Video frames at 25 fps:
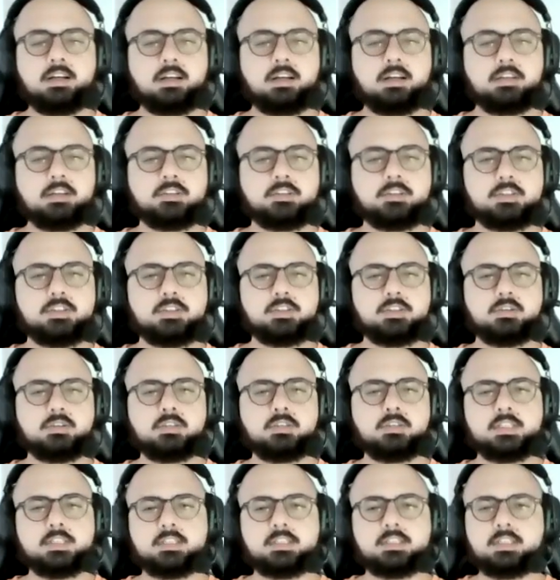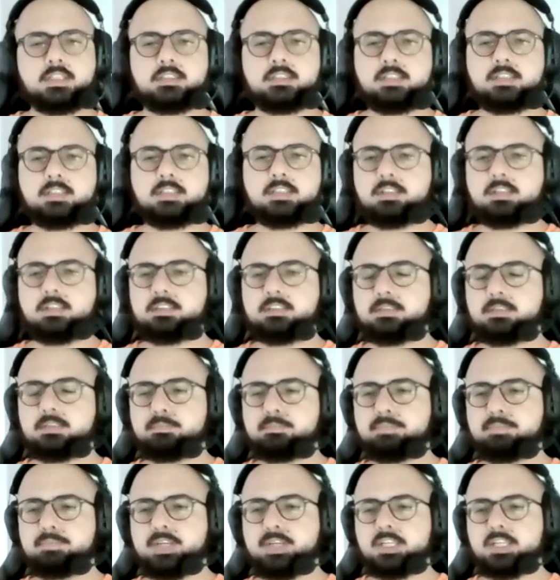you just told us that the
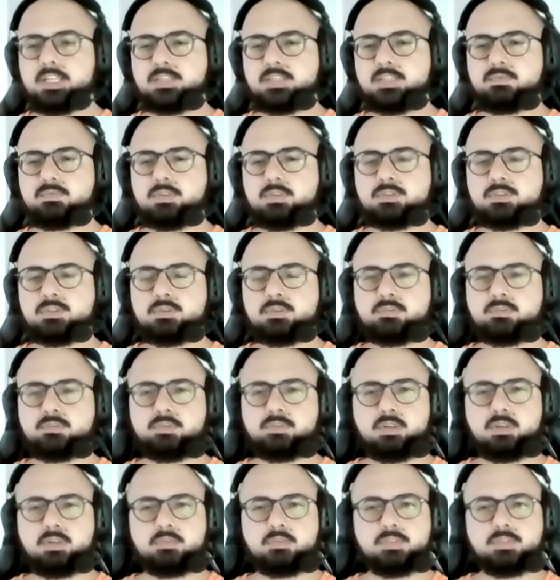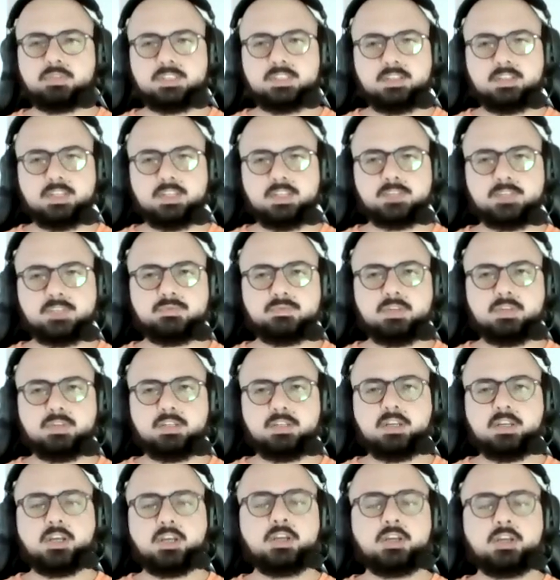biggest one so far was this
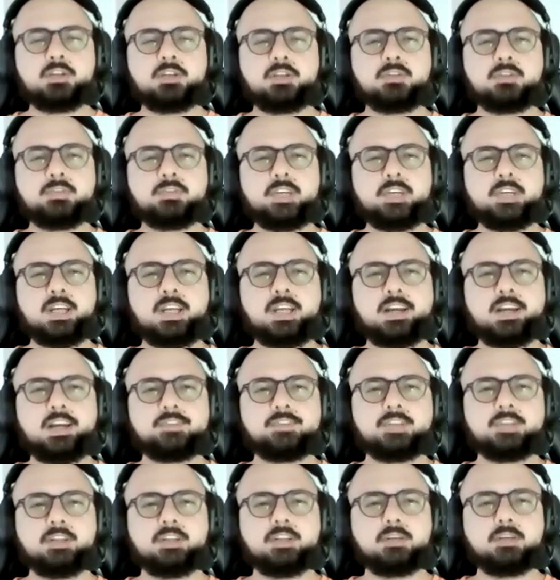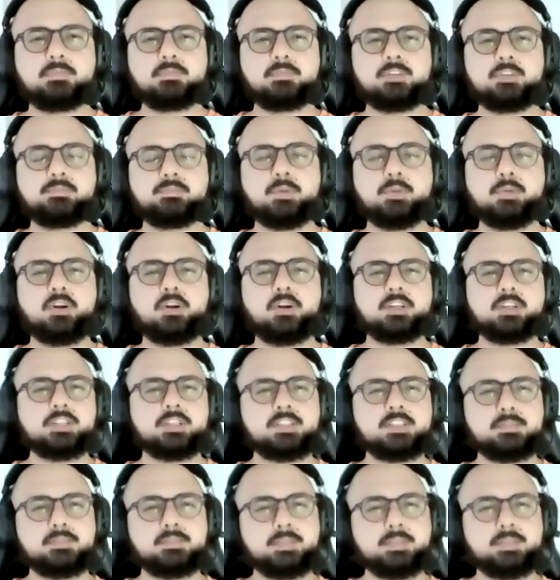one. Do we have the number of
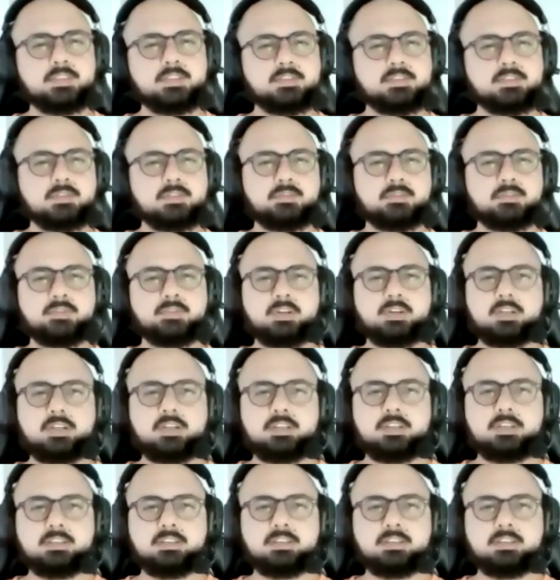participants so far?